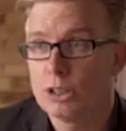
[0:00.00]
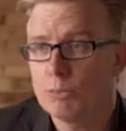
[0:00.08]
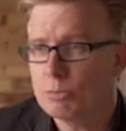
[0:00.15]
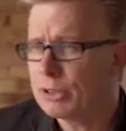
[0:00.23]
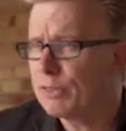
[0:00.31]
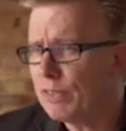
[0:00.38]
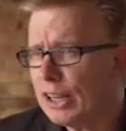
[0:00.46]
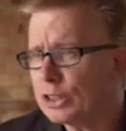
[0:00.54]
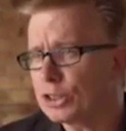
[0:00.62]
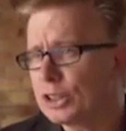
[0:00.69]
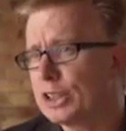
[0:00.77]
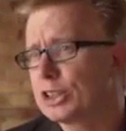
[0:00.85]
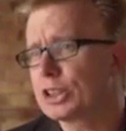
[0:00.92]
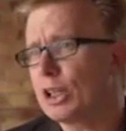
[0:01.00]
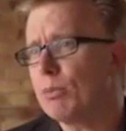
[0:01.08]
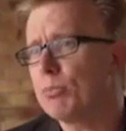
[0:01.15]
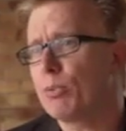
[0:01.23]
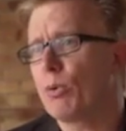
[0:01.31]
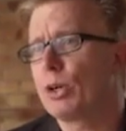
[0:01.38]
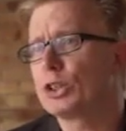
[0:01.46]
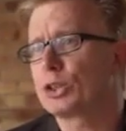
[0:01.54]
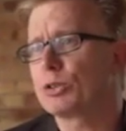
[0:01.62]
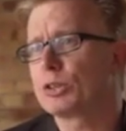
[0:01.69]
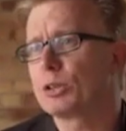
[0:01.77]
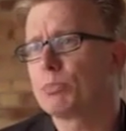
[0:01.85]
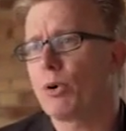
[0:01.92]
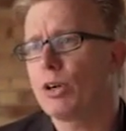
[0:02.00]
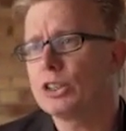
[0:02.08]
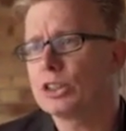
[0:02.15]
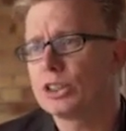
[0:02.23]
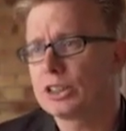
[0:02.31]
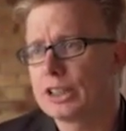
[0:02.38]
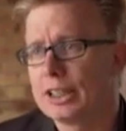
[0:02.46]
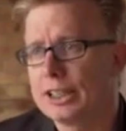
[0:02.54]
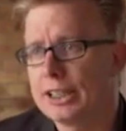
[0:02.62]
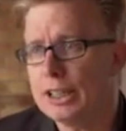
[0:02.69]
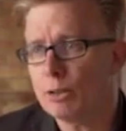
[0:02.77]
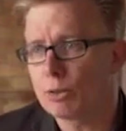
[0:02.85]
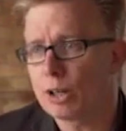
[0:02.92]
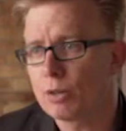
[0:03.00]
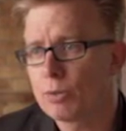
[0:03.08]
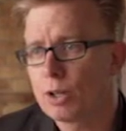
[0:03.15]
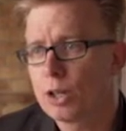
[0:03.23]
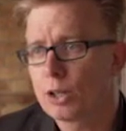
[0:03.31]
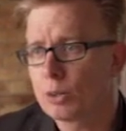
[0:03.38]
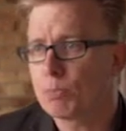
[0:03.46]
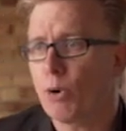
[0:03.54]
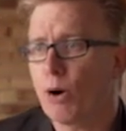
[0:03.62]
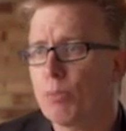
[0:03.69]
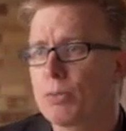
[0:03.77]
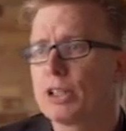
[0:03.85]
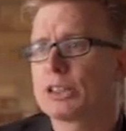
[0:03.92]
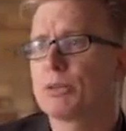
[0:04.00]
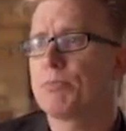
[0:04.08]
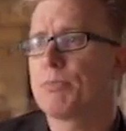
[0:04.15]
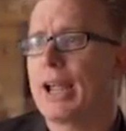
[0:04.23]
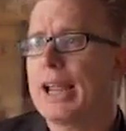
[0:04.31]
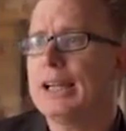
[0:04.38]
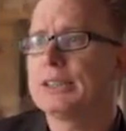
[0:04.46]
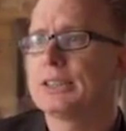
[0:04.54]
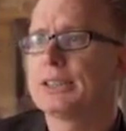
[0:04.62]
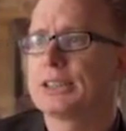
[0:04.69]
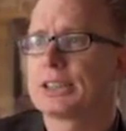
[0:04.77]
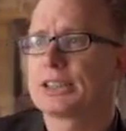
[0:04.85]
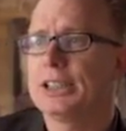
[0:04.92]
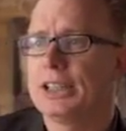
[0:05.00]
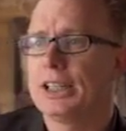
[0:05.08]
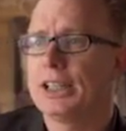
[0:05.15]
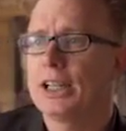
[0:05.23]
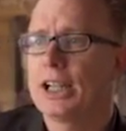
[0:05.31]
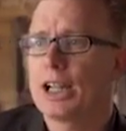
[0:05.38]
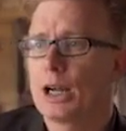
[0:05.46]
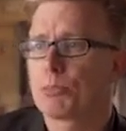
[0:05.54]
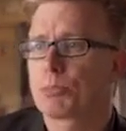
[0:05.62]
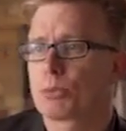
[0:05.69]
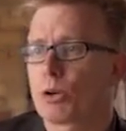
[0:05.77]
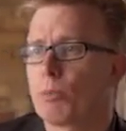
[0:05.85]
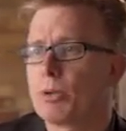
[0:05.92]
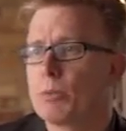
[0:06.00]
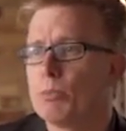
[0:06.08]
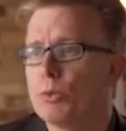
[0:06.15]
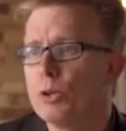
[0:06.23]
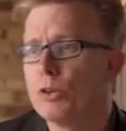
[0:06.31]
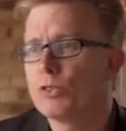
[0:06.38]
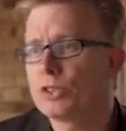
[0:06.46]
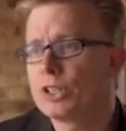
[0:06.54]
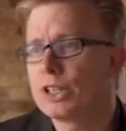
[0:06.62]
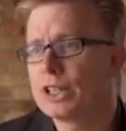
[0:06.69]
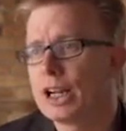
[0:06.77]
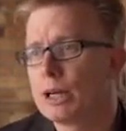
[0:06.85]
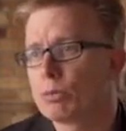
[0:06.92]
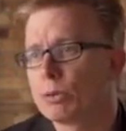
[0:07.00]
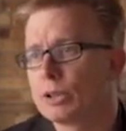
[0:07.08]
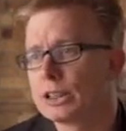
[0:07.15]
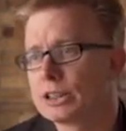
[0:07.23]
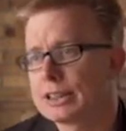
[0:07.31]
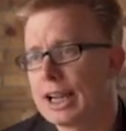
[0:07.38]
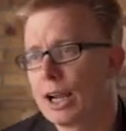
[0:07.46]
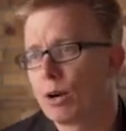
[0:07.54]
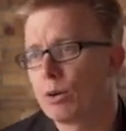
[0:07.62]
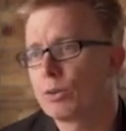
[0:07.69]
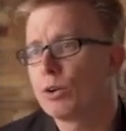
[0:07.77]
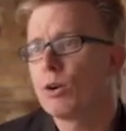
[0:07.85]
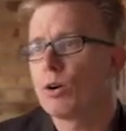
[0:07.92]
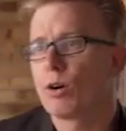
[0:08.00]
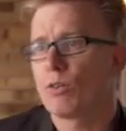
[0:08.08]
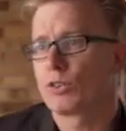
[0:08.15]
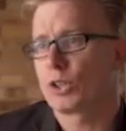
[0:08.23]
But eventually, at some point during the Byzantine era, the populace abandoned the city and probably moved to the neighboring town of